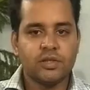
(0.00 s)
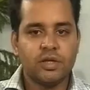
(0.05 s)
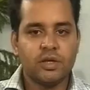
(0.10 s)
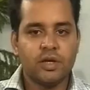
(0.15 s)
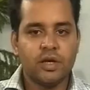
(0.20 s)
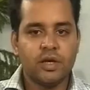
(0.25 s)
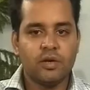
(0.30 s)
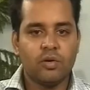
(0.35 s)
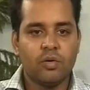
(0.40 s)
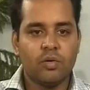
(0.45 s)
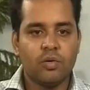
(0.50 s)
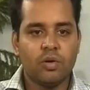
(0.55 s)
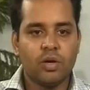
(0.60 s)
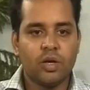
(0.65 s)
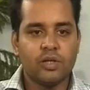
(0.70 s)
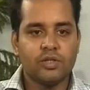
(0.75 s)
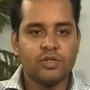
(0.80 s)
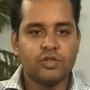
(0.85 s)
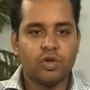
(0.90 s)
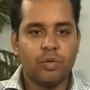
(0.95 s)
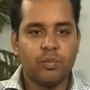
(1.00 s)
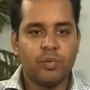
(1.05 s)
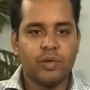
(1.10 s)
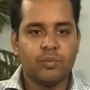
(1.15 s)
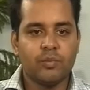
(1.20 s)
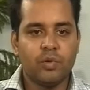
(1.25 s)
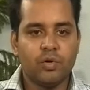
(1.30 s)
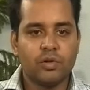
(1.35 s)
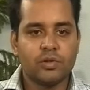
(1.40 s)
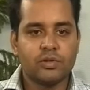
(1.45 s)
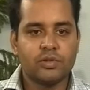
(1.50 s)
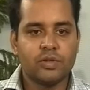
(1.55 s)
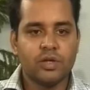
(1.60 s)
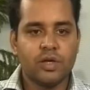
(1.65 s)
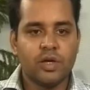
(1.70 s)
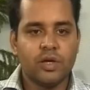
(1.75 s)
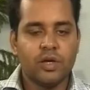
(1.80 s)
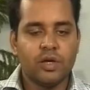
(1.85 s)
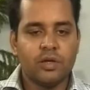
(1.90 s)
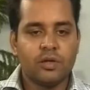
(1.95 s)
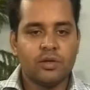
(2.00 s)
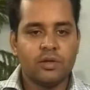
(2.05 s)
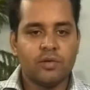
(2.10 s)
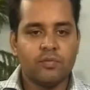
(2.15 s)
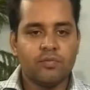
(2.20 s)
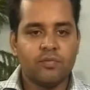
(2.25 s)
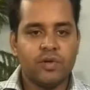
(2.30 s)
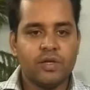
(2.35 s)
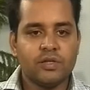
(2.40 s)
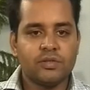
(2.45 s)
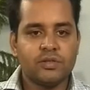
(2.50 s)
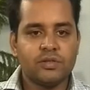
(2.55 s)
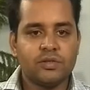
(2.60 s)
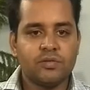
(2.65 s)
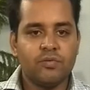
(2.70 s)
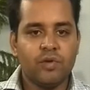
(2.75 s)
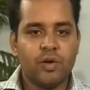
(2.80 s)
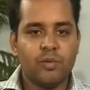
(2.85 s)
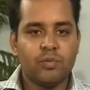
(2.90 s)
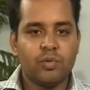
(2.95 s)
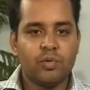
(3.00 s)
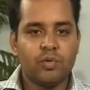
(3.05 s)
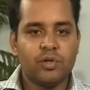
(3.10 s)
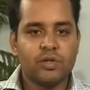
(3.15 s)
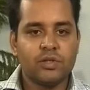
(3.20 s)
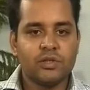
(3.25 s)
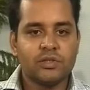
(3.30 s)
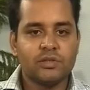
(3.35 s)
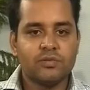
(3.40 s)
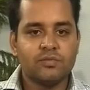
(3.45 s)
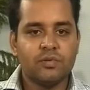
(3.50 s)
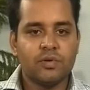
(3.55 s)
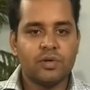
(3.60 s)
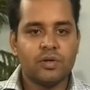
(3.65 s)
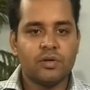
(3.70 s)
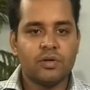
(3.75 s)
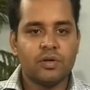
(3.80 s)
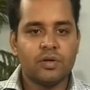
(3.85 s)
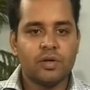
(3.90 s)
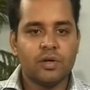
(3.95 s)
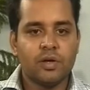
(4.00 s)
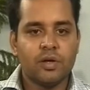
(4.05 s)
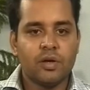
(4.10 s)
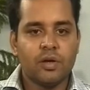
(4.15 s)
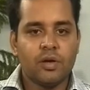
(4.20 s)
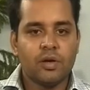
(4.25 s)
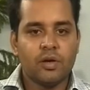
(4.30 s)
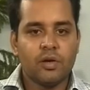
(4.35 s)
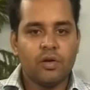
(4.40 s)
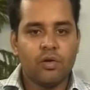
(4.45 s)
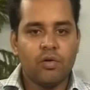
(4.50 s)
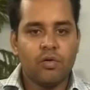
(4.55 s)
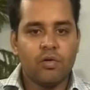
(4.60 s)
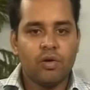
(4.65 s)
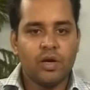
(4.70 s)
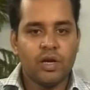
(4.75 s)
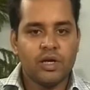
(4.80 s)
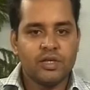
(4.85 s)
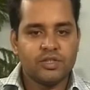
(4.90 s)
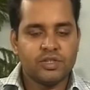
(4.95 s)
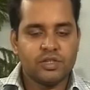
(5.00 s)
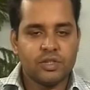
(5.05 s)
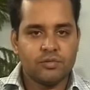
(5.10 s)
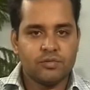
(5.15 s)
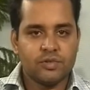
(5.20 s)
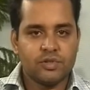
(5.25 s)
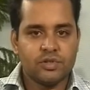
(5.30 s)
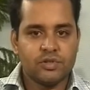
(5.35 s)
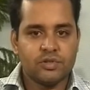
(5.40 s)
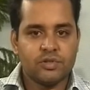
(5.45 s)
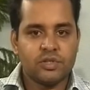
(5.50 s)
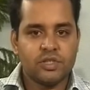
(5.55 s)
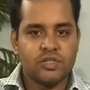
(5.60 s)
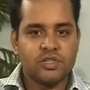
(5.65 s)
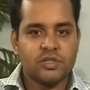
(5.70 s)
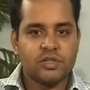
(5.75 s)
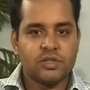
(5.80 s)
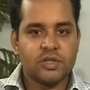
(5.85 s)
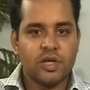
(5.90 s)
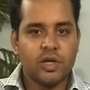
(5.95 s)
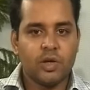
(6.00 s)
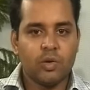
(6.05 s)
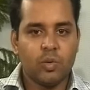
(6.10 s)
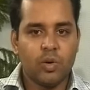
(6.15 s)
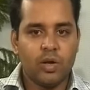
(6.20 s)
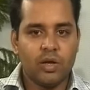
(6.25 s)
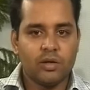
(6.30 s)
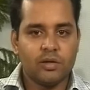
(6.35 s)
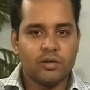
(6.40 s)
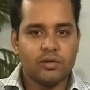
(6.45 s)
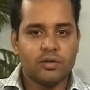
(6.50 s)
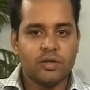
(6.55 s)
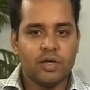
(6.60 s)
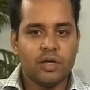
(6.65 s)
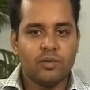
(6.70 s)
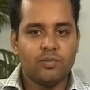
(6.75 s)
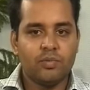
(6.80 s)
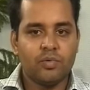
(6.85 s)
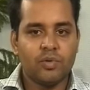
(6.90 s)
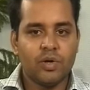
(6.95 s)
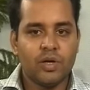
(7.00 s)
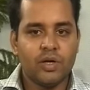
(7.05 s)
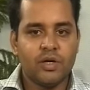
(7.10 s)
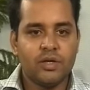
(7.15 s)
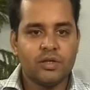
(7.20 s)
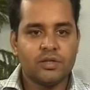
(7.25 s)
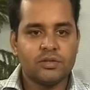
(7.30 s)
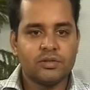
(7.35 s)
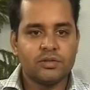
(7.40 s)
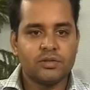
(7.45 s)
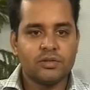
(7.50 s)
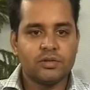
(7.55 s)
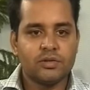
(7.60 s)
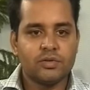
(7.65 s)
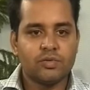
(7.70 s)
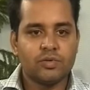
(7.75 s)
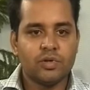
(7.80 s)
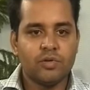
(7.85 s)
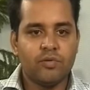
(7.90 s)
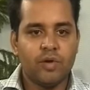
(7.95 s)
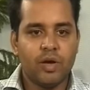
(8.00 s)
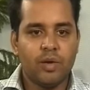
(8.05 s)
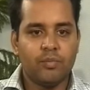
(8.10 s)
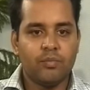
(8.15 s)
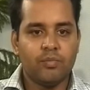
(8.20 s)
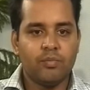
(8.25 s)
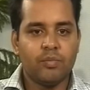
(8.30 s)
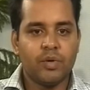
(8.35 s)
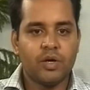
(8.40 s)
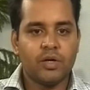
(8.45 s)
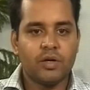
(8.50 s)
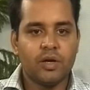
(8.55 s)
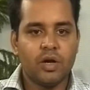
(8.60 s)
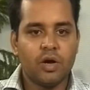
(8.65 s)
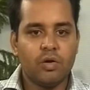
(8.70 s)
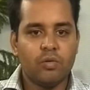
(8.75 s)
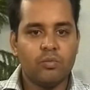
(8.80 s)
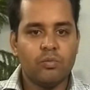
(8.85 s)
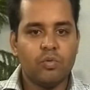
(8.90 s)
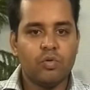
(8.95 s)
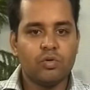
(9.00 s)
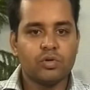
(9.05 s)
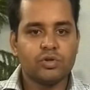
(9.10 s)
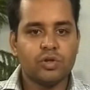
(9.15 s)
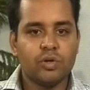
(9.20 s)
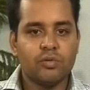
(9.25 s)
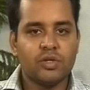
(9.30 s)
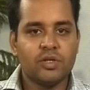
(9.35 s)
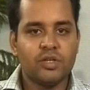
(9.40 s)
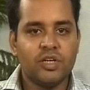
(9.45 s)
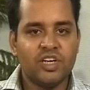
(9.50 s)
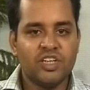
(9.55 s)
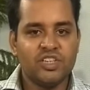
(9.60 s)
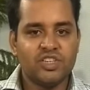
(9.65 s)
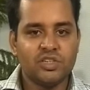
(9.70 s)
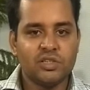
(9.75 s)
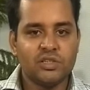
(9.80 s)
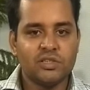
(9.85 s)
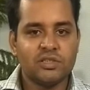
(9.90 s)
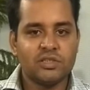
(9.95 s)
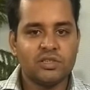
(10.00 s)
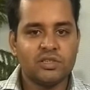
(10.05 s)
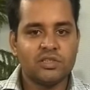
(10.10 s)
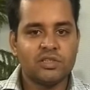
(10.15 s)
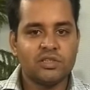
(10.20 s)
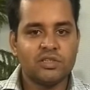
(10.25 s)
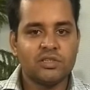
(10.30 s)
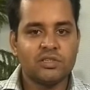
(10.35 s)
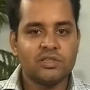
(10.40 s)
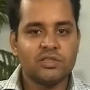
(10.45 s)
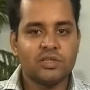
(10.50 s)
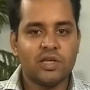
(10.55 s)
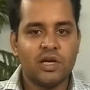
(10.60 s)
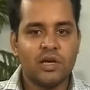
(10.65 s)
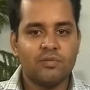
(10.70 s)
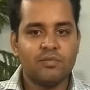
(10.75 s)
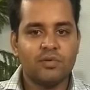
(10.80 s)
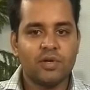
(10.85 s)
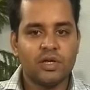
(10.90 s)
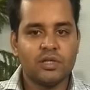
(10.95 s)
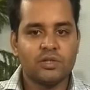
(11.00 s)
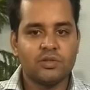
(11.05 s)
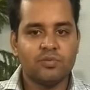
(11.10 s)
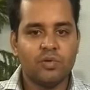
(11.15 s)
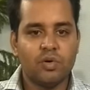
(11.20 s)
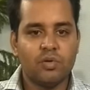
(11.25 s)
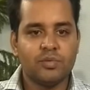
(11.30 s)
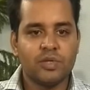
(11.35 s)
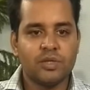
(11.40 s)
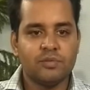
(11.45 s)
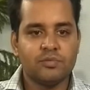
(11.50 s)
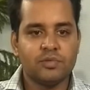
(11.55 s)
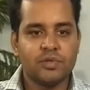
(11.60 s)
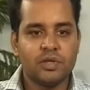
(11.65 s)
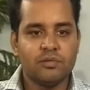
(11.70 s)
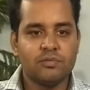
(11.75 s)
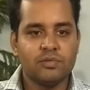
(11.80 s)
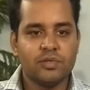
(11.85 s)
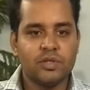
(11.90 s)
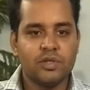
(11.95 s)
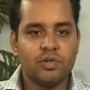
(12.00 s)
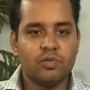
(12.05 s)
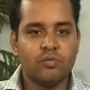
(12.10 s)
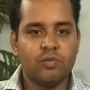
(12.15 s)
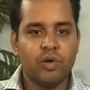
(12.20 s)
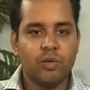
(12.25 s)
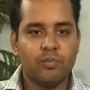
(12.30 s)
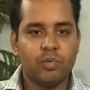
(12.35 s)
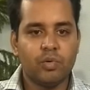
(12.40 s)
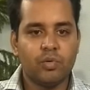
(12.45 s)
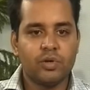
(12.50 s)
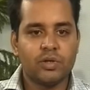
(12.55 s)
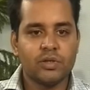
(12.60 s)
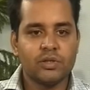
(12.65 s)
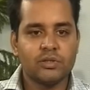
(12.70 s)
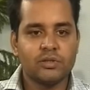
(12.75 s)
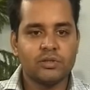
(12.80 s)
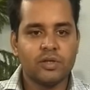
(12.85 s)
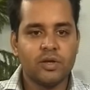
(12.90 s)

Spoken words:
and online shopping malls. The first web portals were online services such as AOL that provided access to the web, but now most of the traditional search engines have transformed themselves into web portals